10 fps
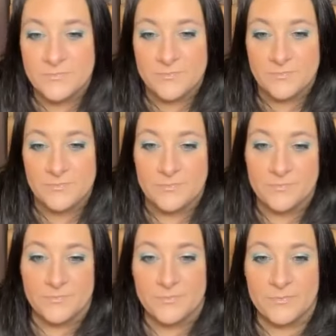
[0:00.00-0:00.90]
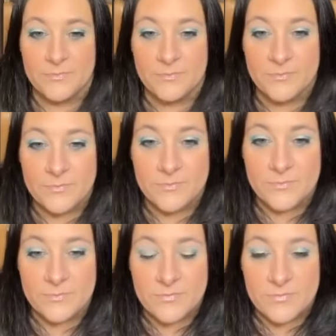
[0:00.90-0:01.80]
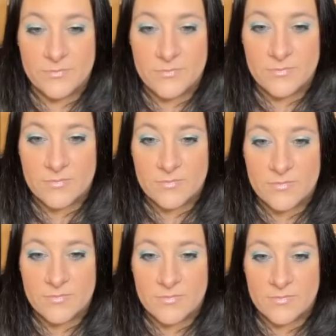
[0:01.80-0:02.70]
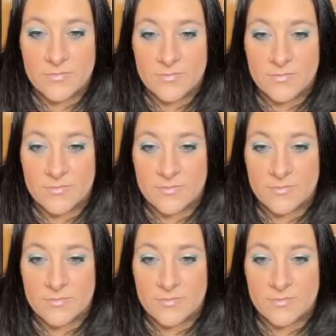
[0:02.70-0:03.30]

Nothing is said.